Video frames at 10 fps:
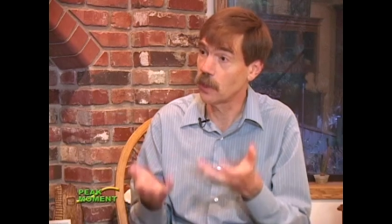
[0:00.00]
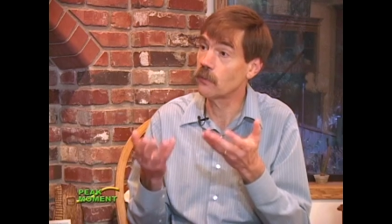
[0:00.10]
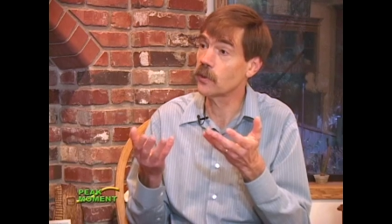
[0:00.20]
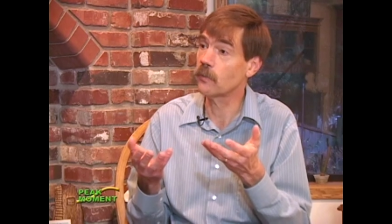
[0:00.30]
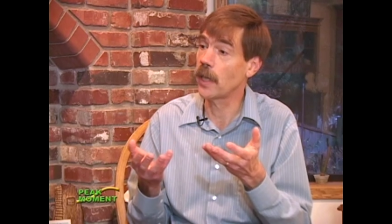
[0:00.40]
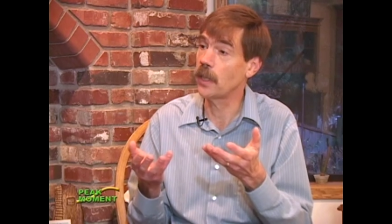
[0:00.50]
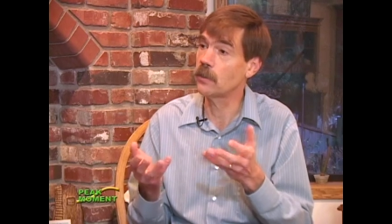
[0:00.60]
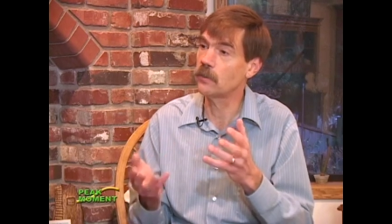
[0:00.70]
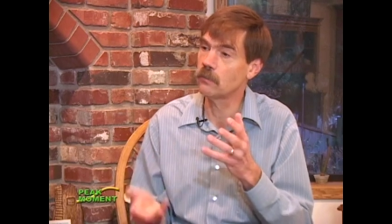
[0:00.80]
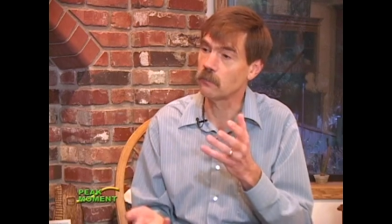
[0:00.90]
interest
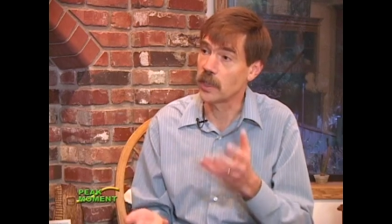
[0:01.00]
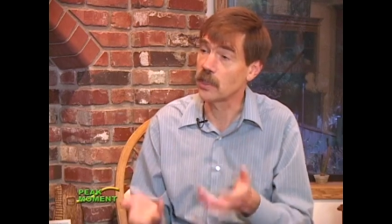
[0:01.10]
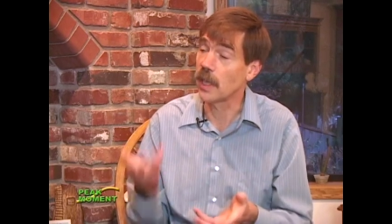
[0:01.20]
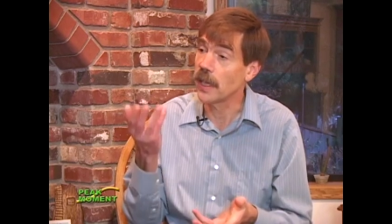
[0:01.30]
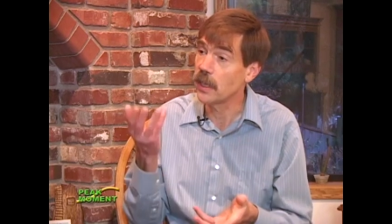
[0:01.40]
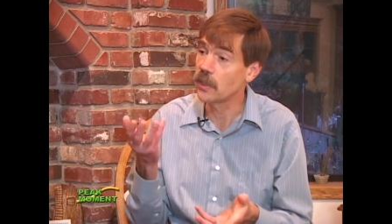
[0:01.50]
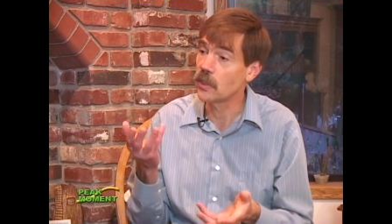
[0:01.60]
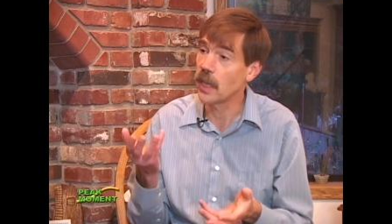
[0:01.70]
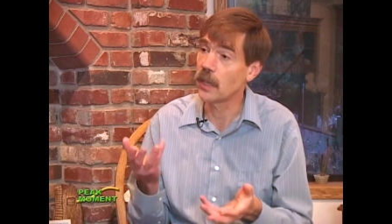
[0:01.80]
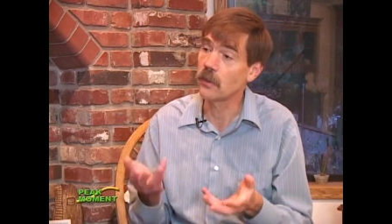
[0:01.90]
rates, raised lending
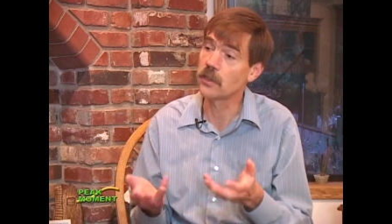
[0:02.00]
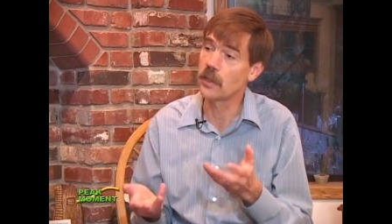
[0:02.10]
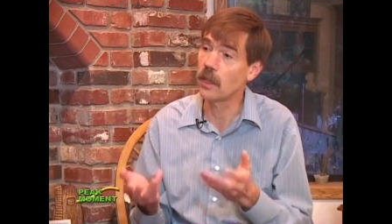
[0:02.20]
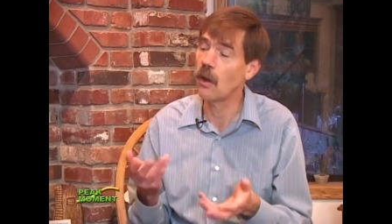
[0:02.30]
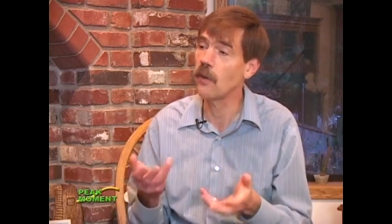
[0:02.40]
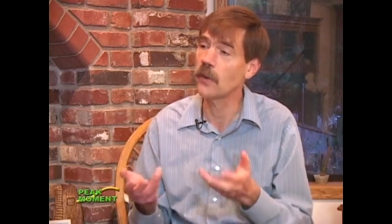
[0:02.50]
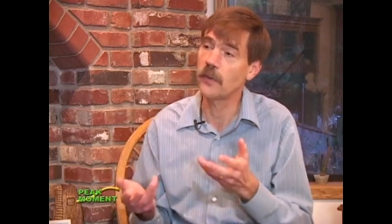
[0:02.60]
standards, done all the